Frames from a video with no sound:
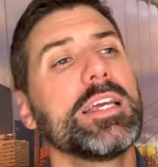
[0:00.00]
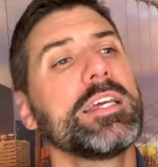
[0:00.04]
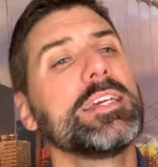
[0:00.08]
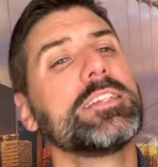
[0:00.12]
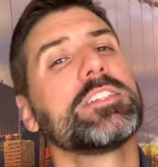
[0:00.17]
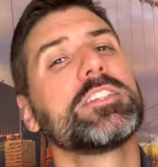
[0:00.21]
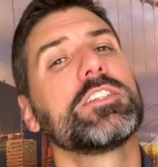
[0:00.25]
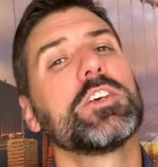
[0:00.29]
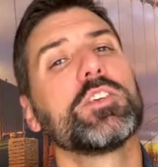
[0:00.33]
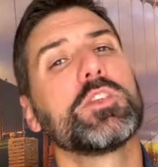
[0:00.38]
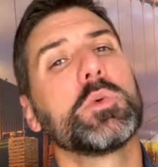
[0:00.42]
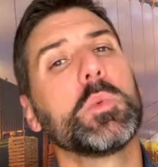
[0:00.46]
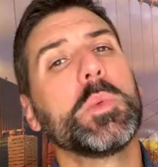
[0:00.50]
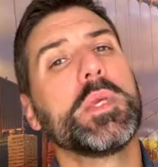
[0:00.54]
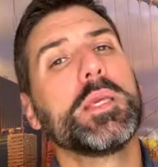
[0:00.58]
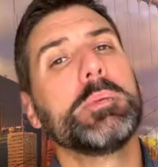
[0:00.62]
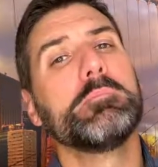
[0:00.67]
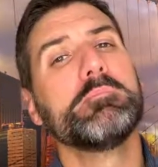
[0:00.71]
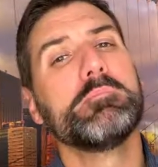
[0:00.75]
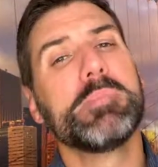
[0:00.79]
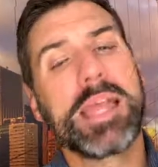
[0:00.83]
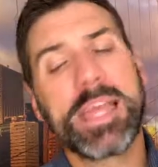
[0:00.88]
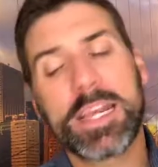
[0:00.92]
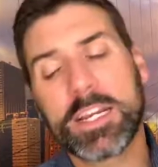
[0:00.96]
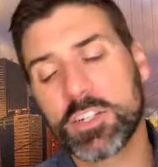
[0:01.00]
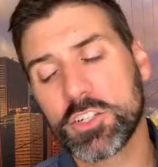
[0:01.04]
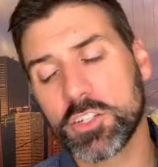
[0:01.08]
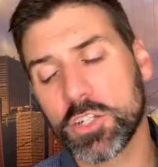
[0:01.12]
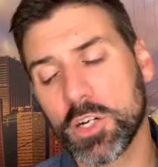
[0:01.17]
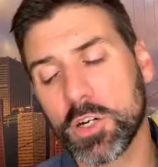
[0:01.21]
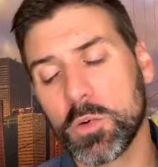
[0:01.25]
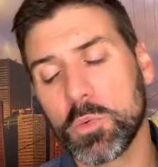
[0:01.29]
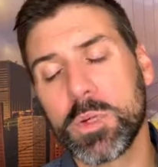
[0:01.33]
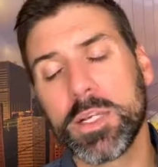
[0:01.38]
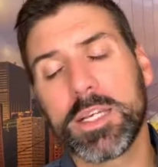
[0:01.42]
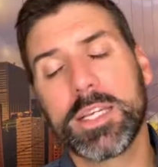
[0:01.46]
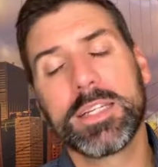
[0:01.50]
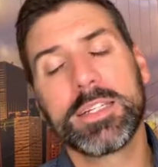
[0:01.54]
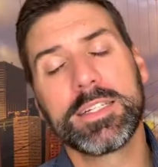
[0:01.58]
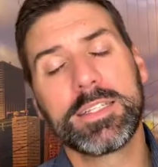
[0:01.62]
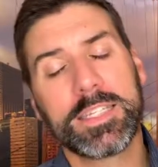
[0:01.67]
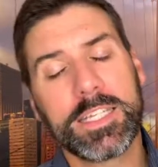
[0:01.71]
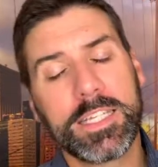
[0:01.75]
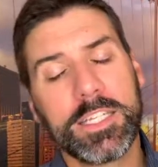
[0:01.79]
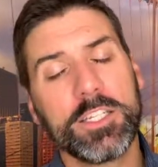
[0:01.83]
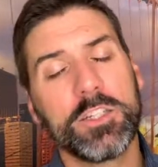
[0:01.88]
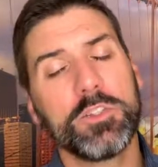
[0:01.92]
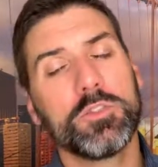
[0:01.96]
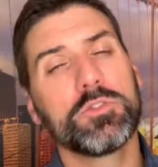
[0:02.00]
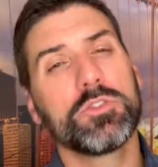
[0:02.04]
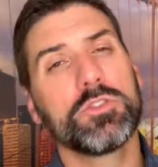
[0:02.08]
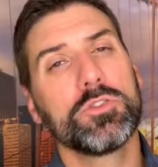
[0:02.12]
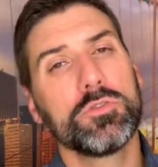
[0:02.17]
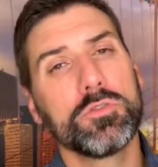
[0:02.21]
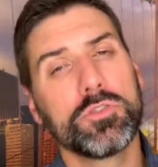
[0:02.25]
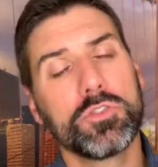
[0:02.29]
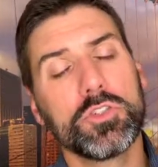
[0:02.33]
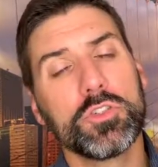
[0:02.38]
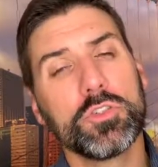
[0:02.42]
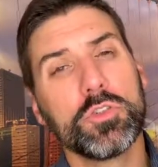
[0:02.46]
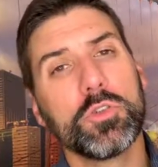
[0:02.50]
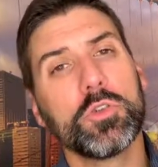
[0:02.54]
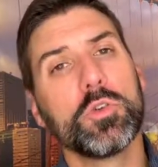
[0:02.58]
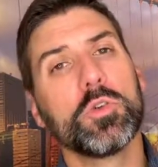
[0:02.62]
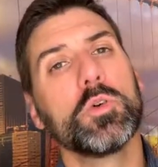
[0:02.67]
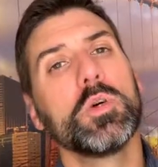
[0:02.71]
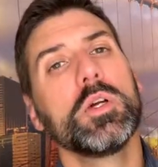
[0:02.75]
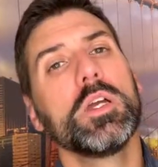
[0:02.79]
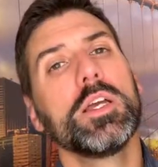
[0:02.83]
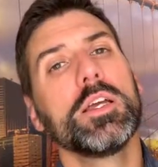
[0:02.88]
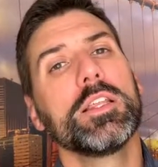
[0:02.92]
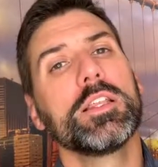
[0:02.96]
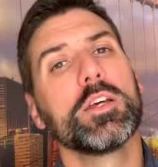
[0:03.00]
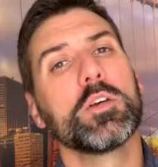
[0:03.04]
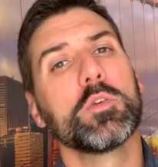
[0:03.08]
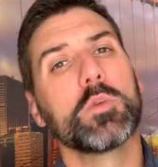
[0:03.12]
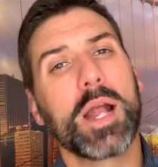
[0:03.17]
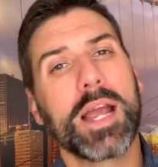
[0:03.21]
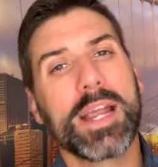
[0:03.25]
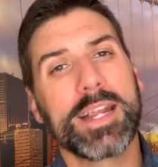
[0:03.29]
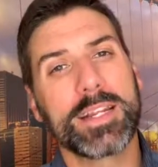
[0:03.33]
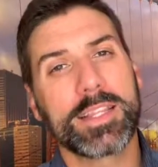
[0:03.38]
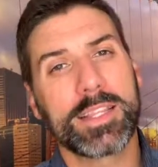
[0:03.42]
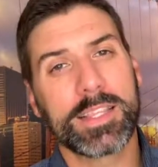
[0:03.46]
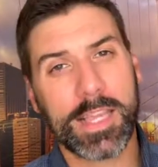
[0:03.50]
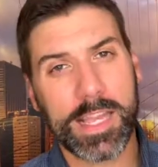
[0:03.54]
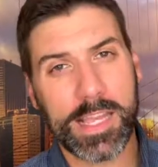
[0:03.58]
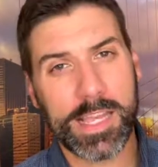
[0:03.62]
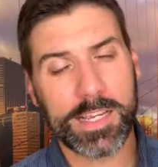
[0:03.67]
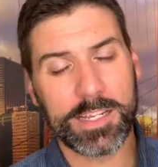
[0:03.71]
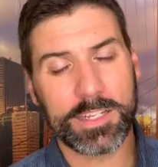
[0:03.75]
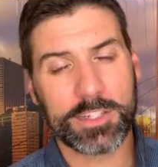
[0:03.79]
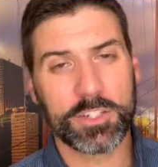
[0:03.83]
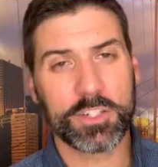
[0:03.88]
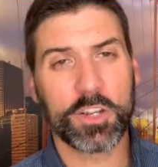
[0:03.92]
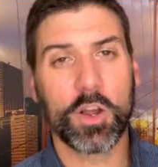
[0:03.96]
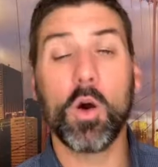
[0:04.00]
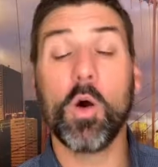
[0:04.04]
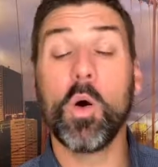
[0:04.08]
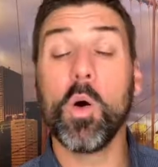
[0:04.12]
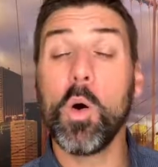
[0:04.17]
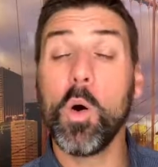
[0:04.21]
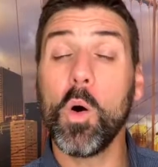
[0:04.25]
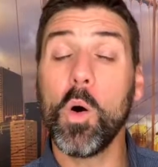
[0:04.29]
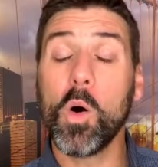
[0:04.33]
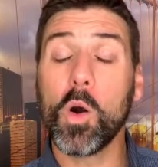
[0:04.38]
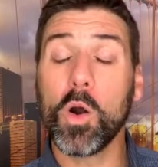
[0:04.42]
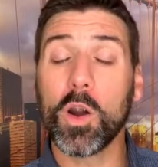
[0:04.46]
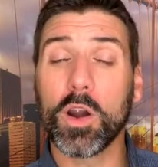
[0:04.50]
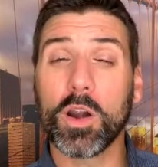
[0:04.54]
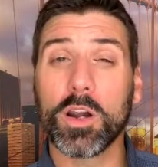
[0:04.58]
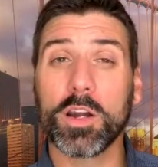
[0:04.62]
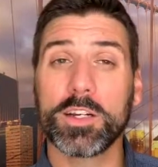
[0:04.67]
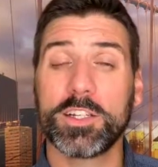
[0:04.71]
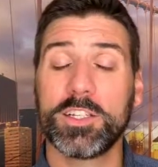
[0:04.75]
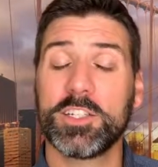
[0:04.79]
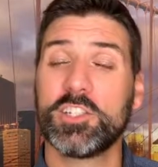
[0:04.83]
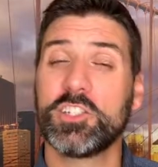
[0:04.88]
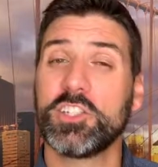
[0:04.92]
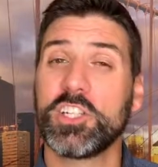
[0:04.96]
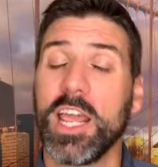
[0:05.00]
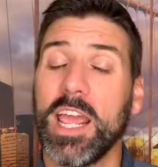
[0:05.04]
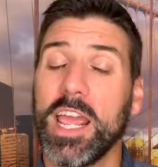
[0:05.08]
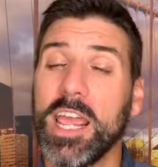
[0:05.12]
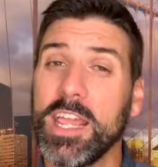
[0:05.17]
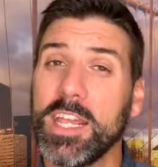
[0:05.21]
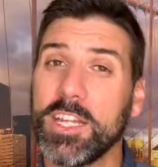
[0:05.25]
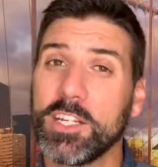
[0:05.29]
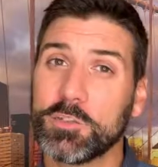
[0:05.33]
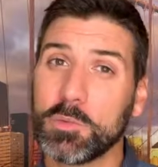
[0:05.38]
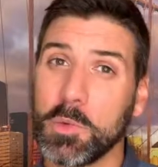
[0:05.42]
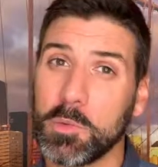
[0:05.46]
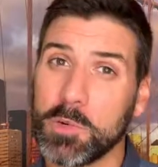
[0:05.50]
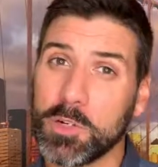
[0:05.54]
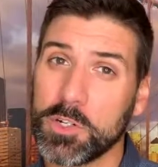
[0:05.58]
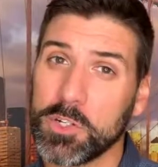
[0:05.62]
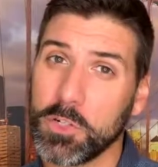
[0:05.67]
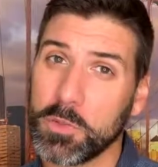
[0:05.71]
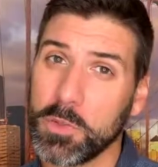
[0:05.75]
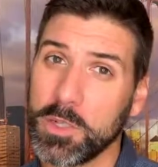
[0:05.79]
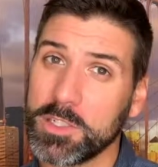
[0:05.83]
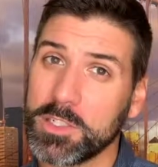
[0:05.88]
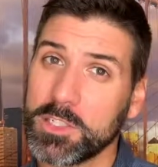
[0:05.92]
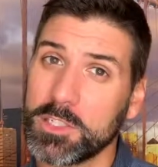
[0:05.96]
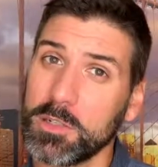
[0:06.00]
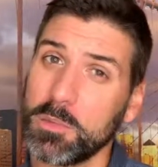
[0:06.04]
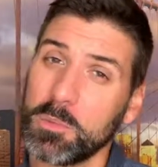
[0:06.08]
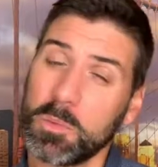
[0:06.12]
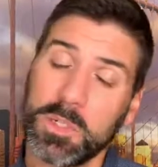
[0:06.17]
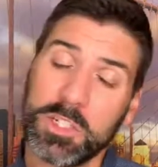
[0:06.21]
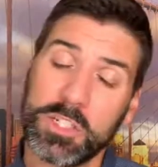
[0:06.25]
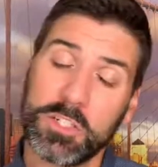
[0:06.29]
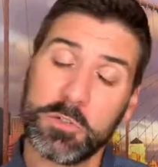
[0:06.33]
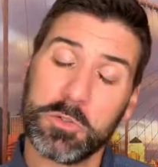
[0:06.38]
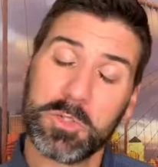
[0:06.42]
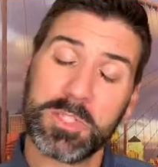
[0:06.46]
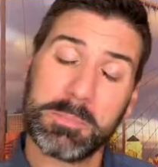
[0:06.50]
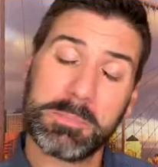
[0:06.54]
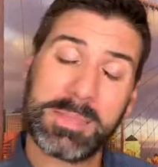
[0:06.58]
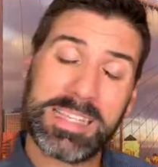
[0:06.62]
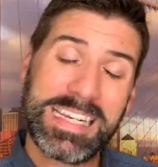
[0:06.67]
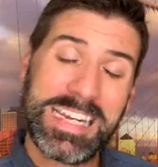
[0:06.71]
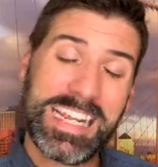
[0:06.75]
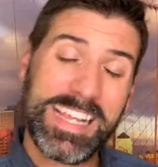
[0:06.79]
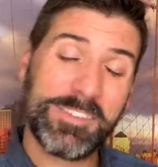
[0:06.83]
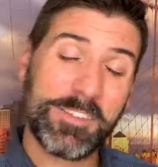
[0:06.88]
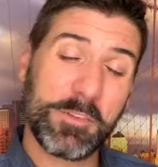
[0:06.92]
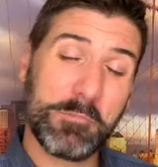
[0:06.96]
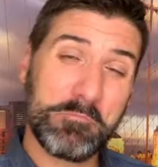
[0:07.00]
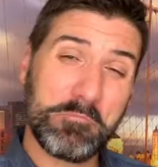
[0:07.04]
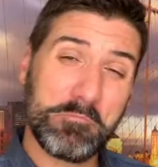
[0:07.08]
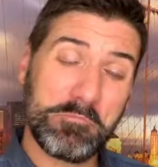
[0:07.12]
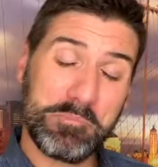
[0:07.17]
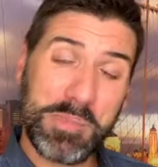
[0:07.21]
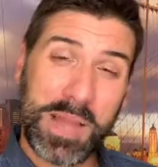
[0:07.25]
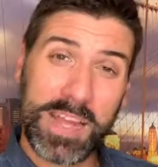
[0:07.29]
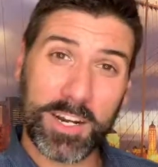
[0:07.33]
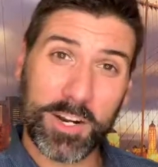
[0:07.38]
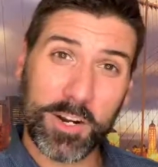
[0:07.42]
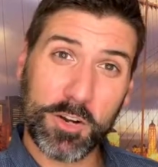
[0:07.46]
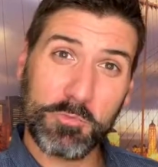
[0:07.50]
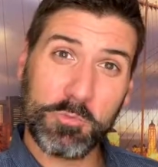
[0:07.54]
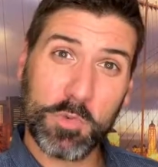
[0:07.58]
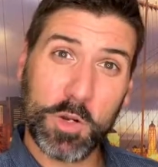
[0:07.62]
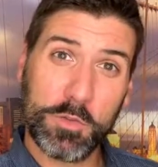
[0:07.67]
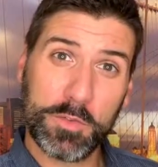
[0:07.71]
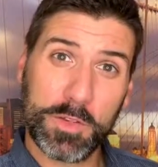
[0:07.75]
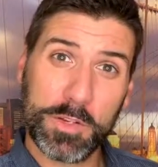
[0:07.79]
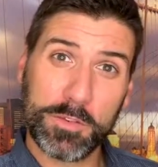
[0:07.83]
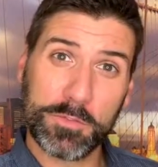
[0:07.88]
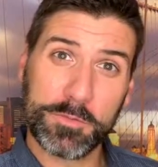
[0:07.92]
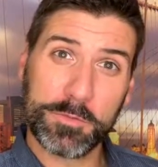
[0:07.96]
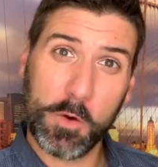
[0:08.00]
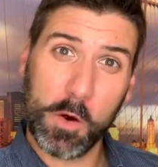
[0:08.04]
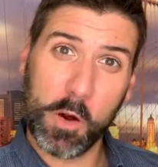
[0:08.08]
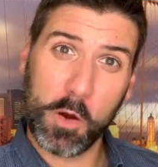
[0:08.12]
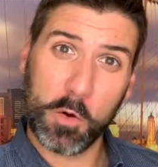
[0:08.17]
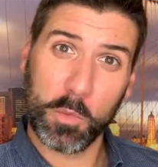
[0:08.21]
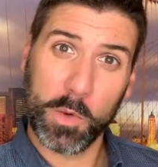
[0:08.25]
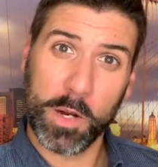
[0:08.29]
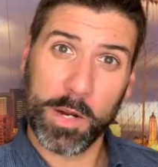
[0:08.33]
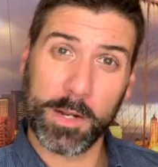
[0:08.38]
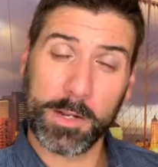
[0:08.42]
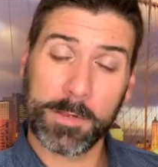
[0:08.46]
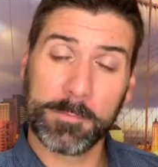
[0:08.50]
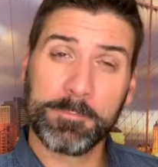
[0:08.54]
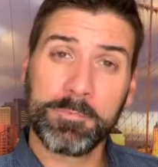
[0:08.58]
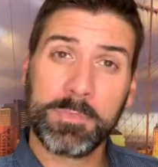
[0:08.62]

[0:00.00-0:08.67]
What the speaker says: is so that we make sure we continue to do the right things or change what we're doing so that we do something even better moving forward.